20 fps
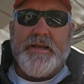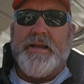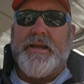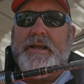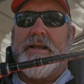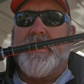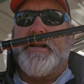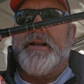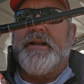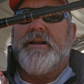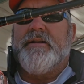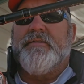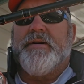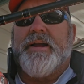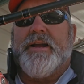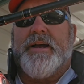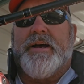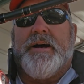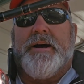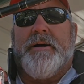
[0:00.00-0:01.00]
And
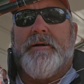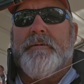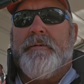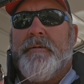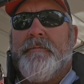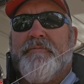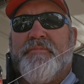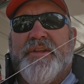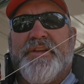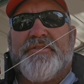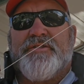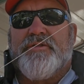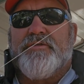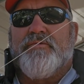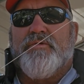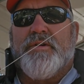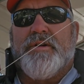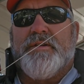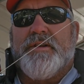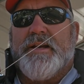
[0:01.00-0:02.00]
anyway, this
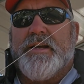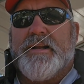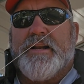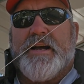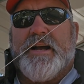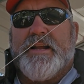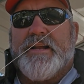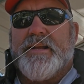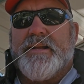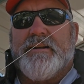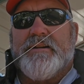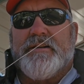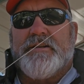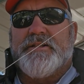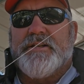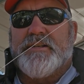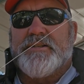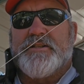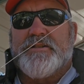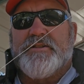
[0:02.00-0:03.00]
is one that I can
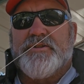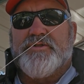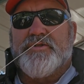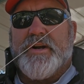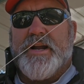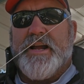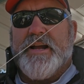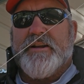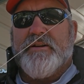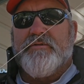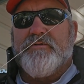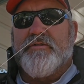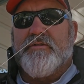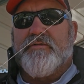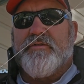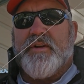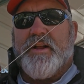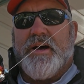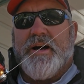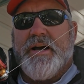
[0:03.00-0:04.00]
adjust the drag on the
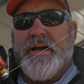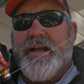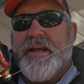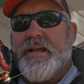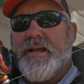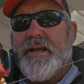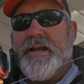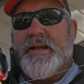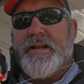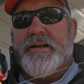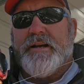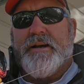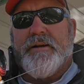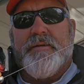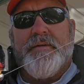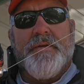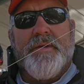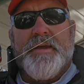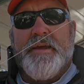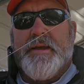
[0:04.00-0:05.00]
fly, and
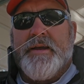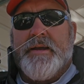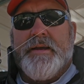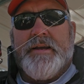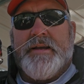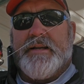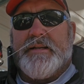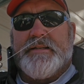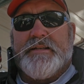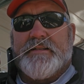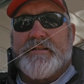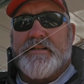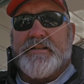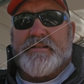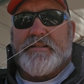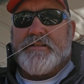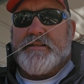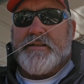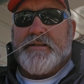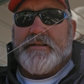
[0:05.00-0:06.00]

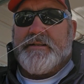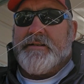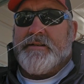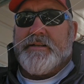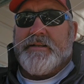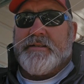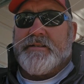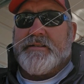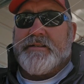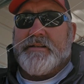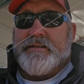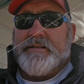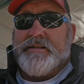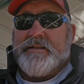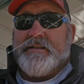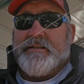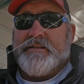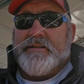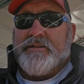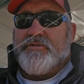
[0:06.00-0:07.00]

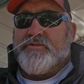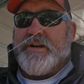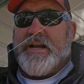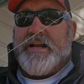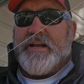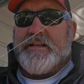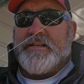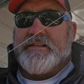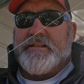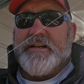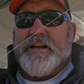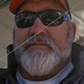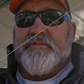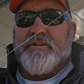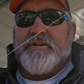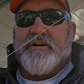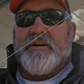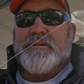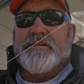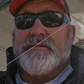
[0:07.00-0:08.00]
the drag's
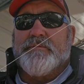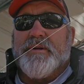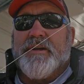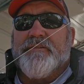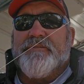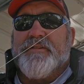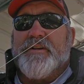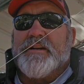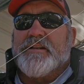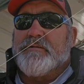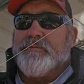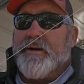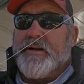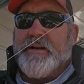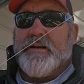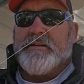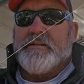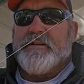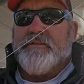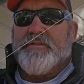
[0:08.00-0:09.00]
never cost me a fish. My
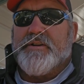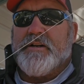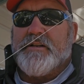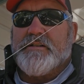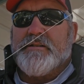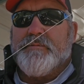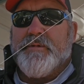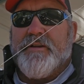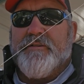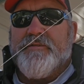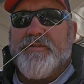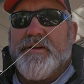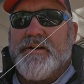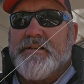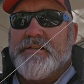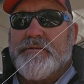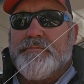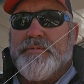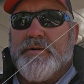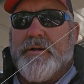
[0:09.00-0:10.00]
knots have cost me a
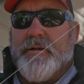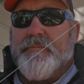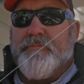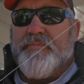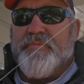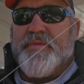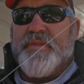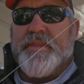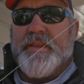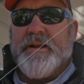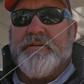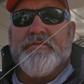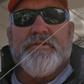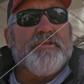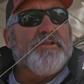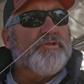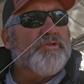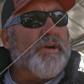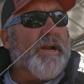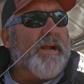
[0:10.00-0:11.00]
fish, but never
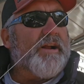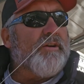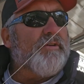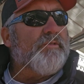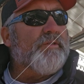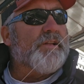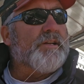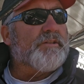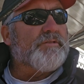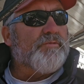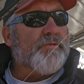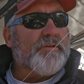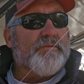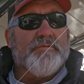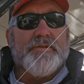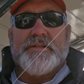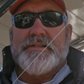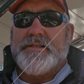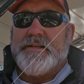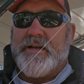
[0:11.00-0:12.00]
the drag on this
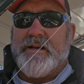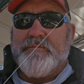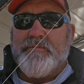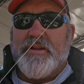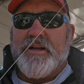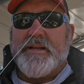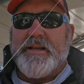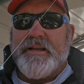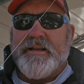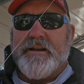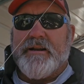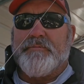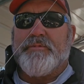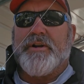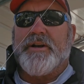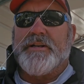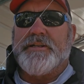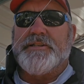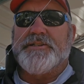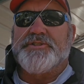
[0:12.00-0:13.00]
one, which I'm lucky, and I
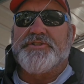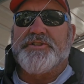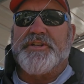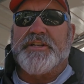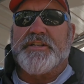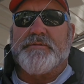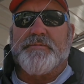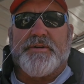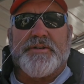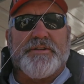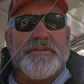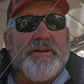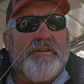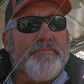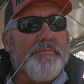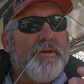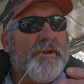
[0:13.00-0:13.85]
probably just jinxed myself.